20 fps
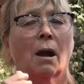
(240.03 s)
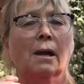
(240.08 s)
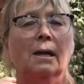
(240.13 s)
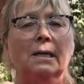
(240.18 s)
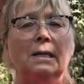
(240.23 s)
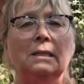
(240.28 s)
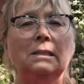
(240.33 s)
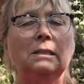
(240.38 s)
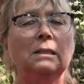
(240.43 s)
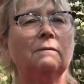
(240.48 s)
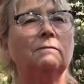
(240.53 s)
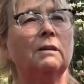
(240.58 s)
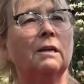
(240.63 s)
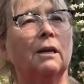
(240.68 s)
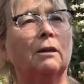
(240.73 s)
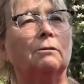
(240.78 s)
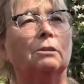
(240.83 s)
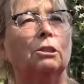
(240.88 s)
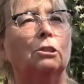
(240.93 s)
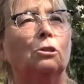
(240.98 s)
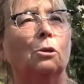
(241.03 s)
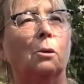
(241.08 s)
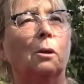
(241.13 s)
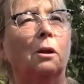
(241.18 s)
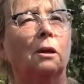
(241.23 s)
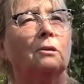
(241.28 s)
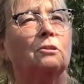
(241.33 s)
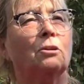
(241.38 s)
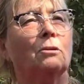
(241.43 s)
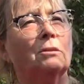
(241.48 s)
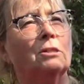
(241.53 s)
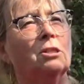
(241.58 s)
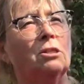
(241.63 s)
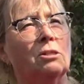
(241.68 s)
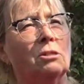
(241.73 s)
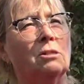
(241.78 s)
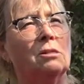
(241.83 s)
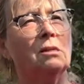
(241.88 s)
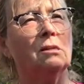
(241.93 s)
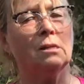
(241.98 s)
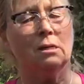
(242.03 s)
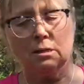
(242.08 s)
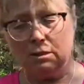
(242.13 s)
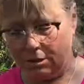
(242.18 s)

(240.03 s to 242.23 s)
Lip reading: Hint of licorice to it. So it's just a little